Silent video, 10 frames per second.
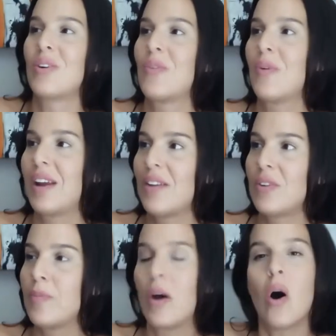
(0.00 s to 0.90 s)
So
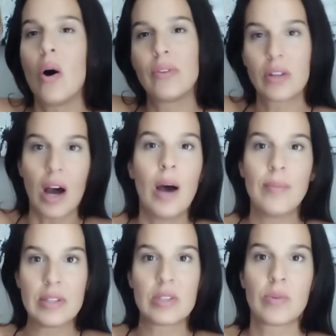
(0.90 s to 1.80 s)
whatever. But all the
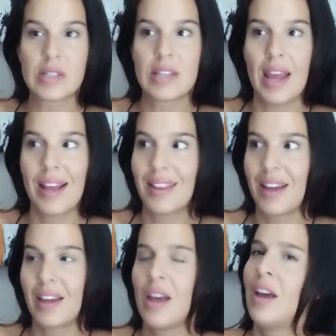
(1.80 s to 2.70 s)
comments were
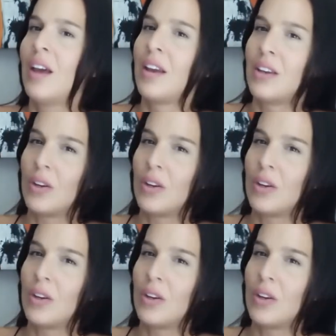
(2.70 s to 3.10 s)
saying like,